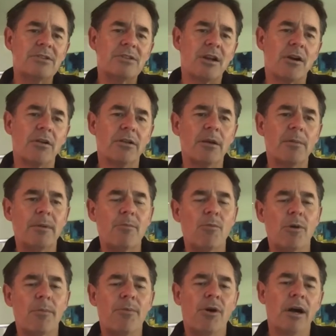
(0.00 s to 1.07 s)
that are a little bit
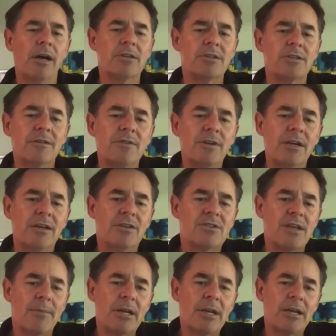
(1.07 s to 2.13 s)
more positive.
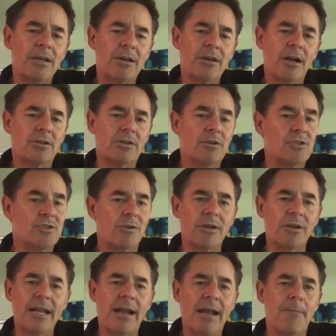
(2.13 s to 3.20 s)
Semiconductors
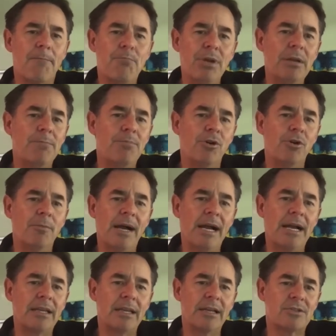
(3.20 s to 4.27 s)
certainly had a big
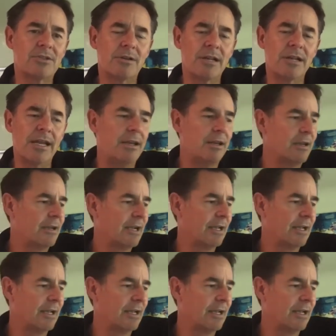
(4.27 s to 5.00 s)
pullback yesterday,